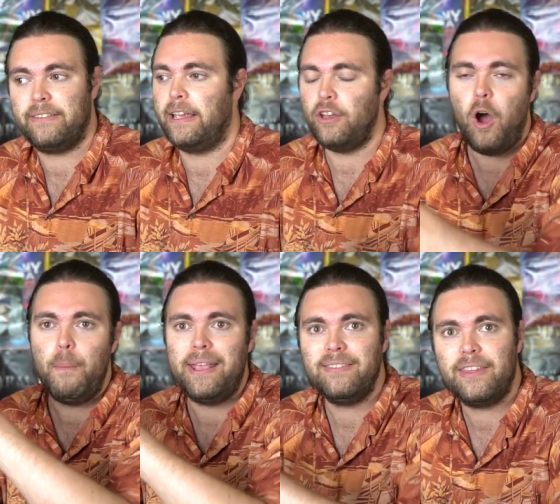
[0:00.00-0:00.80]
It's like, no,
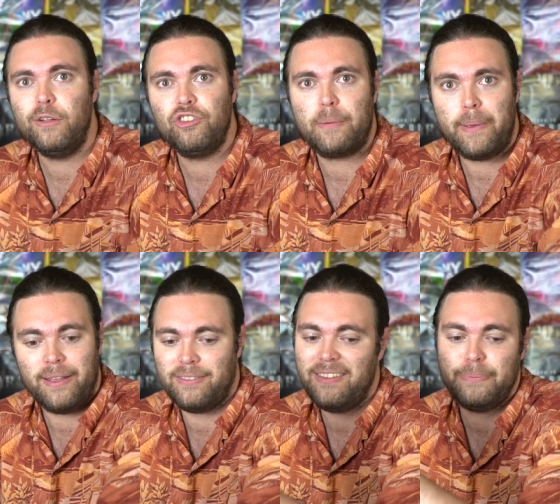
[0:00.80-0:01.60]
make a skill check
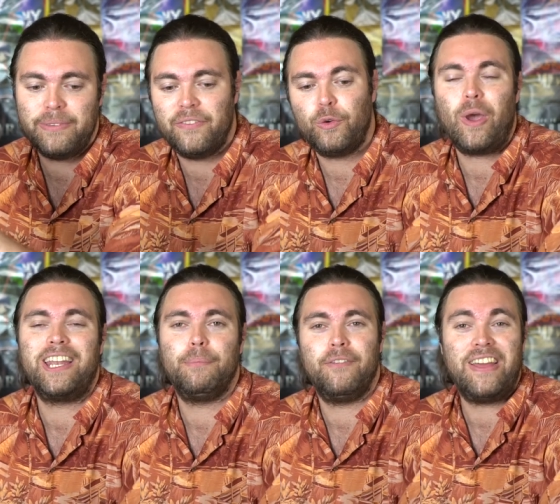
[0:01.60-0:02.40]
because this specific
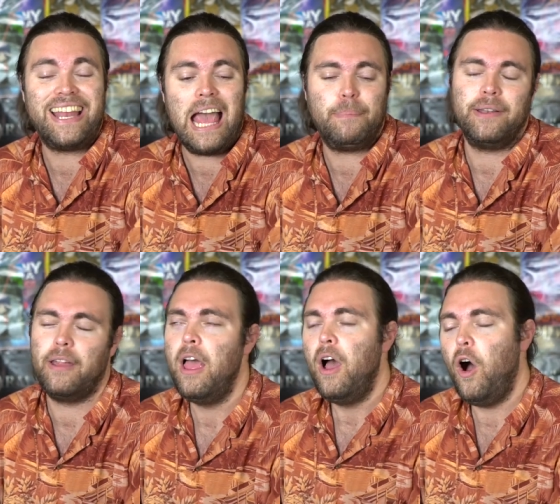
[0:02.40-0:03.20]
random event happened.
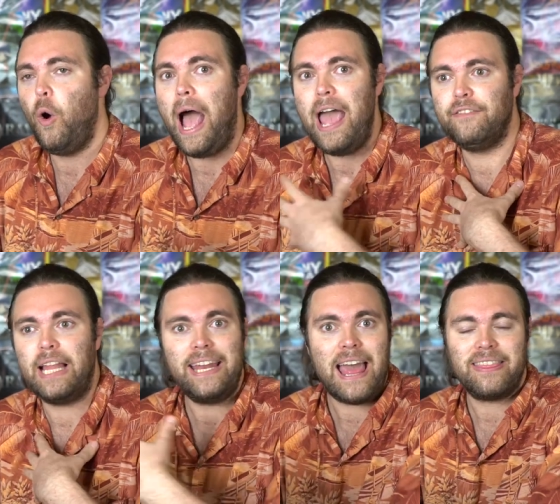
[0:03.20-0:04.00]
Oh, I have
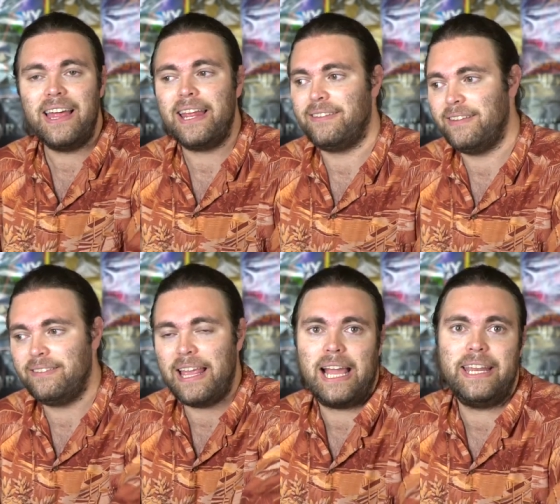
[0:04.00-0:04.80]
light athletics and
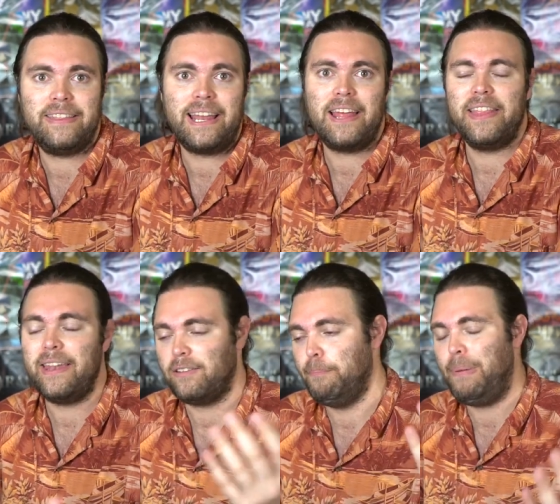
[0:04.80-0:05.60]
it's saying I need light
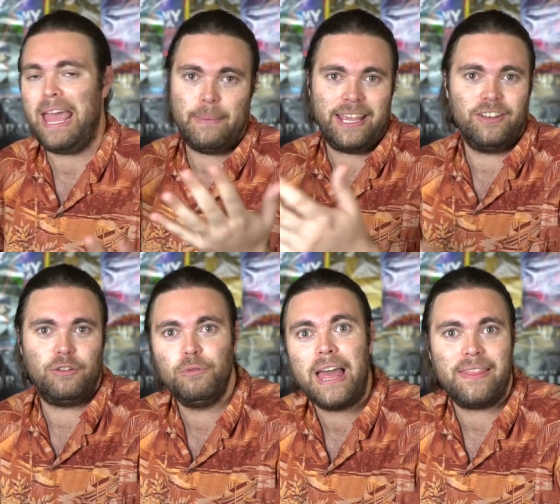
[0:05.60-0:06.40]
athletics. Bam, I can
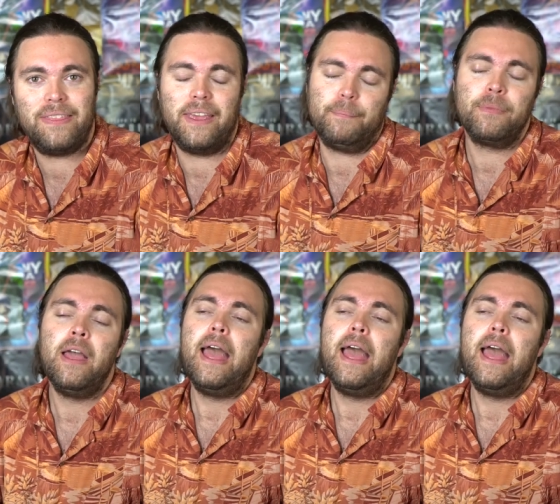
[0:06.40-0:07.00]
do that thing.